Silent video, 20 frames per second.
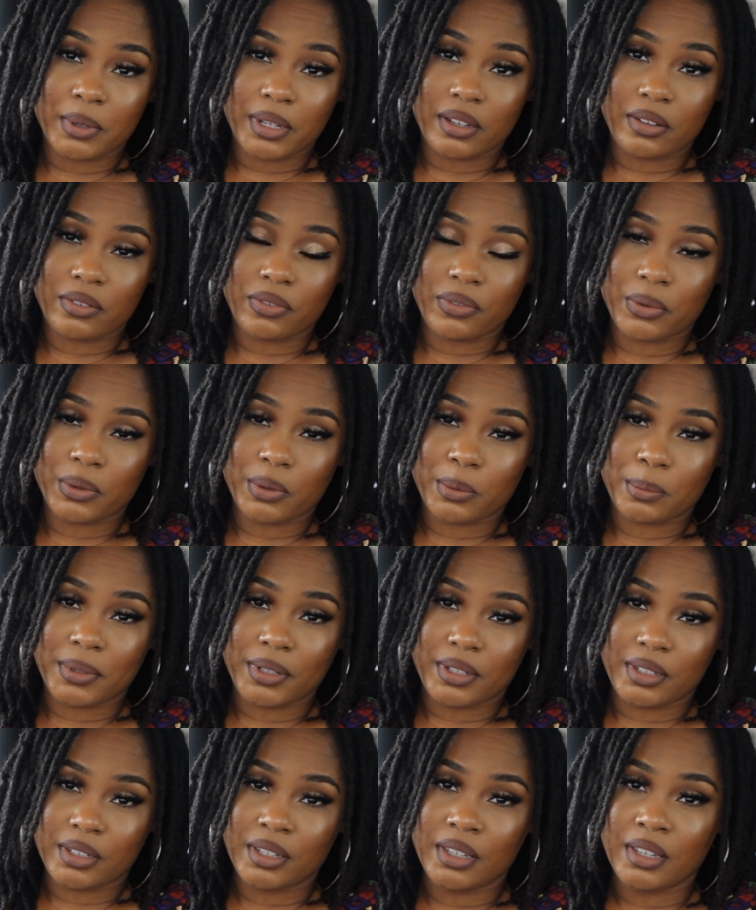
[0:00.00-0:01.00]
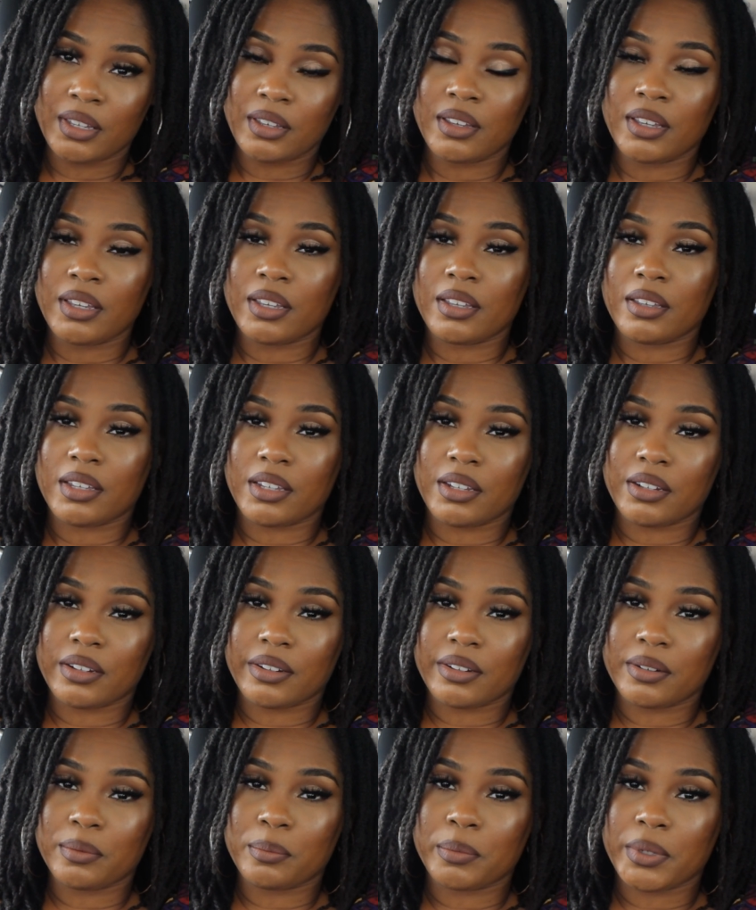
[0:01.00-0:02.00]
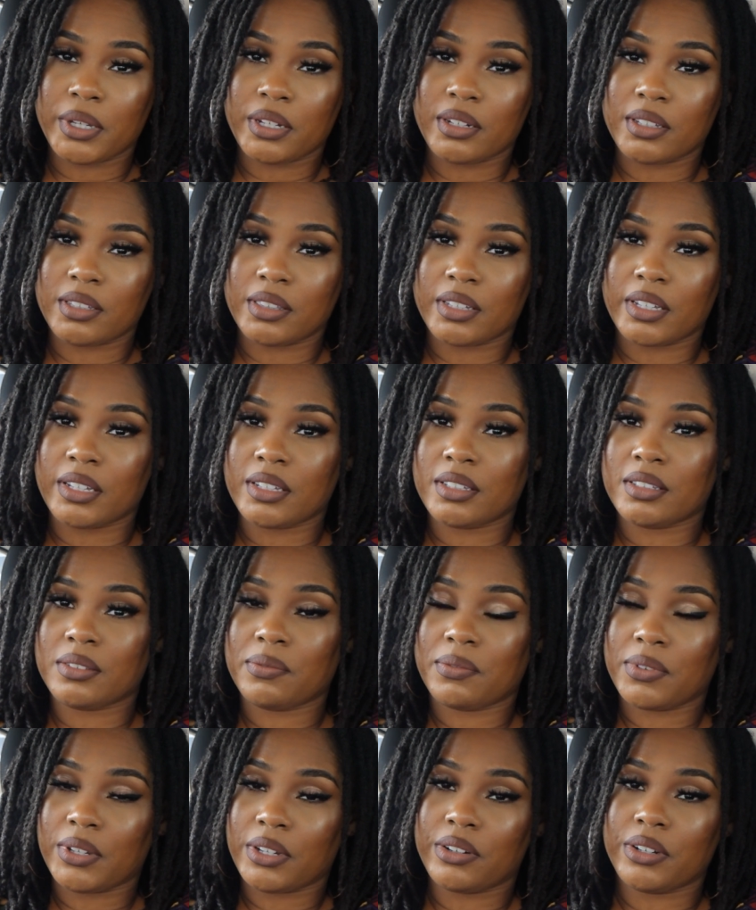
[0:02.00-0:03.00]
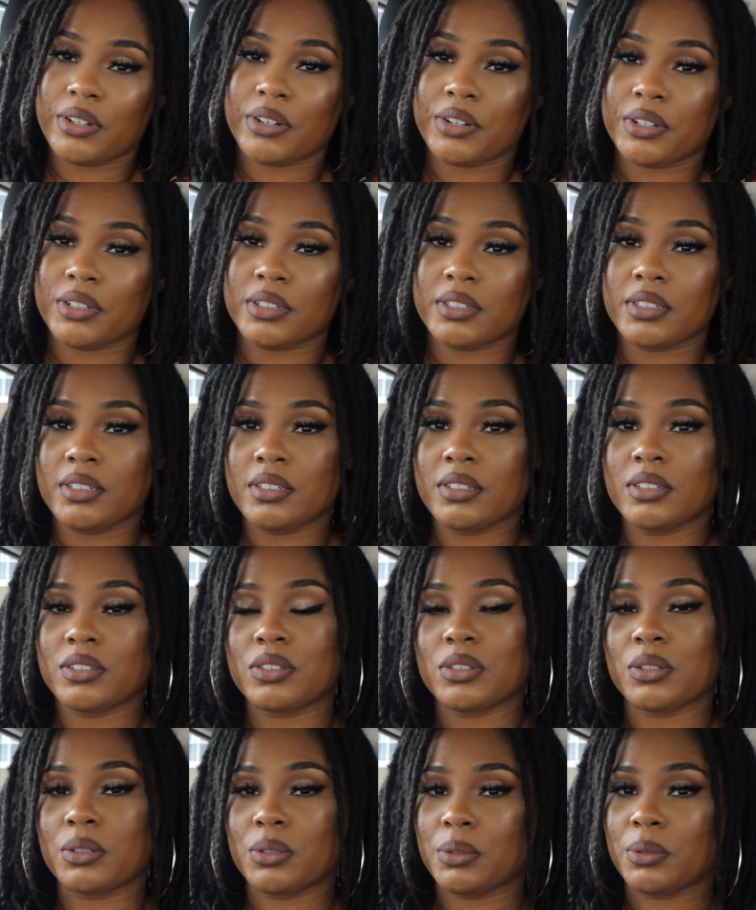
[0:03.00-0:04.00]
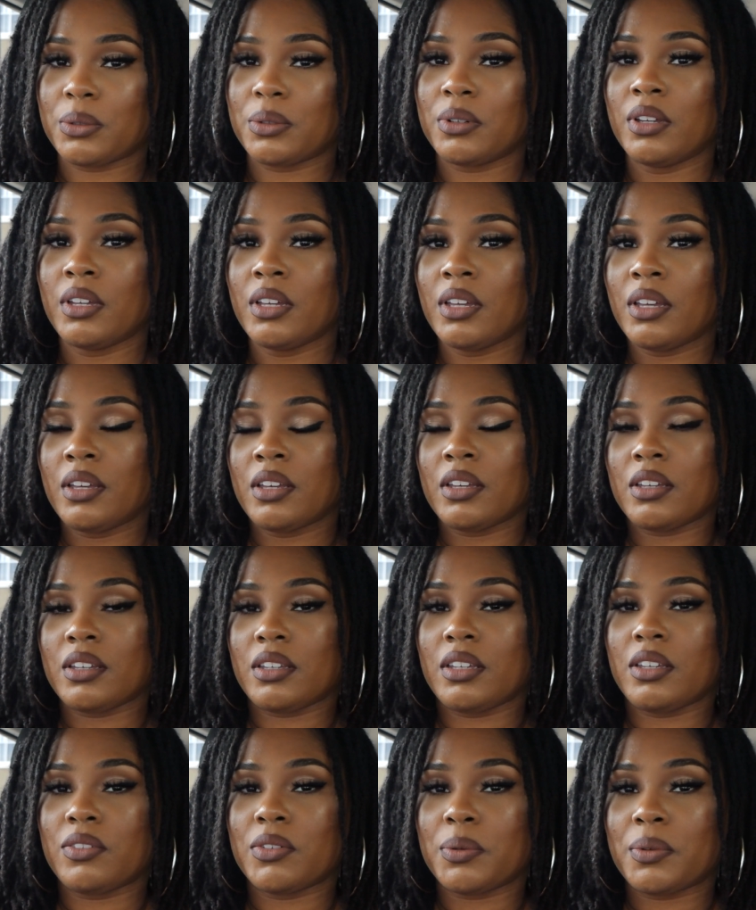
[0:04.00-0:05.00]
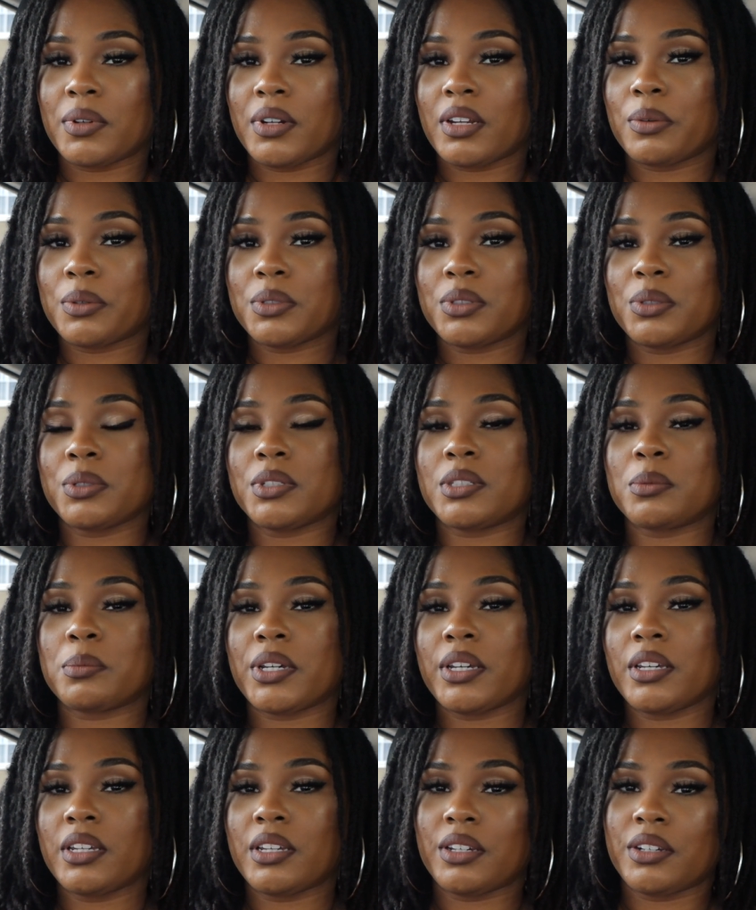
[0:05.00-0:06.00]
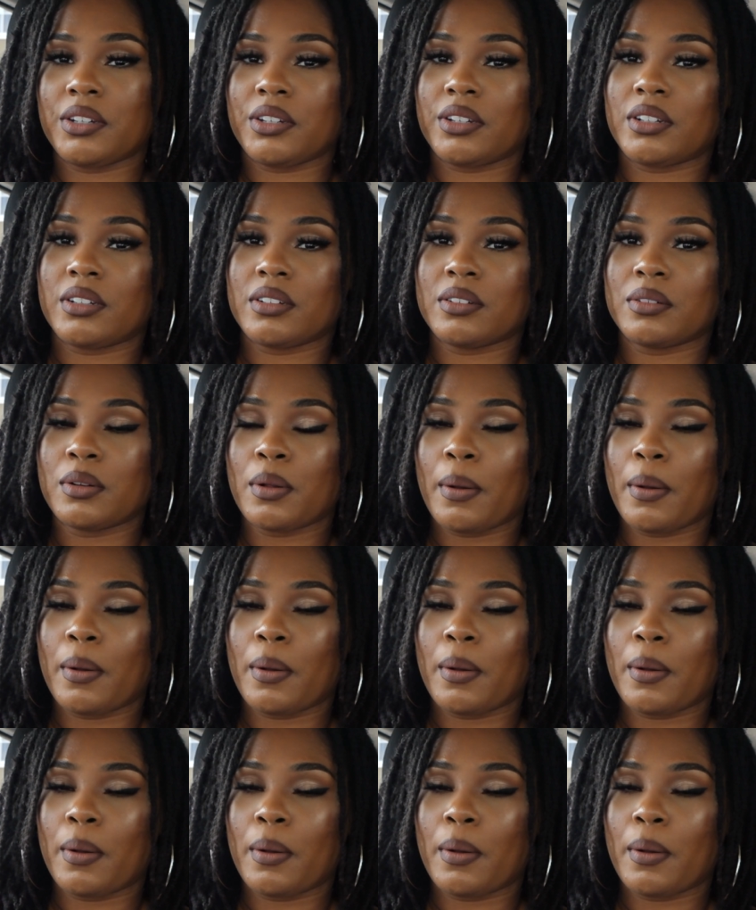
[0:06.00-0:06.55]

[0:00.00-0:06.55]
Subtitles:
I have 4B hair, meaning that it's very curly, so even when I would twist my hair